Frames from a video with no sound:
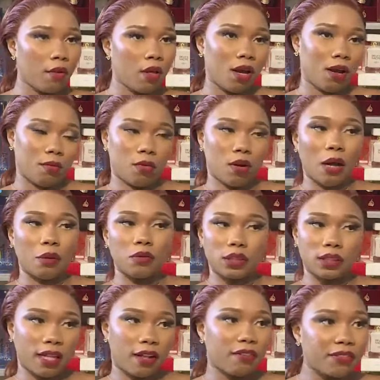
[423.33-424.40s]
Mm -hmm. I was
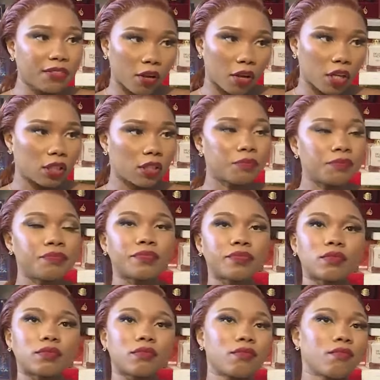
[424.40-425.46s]
self-taught. No.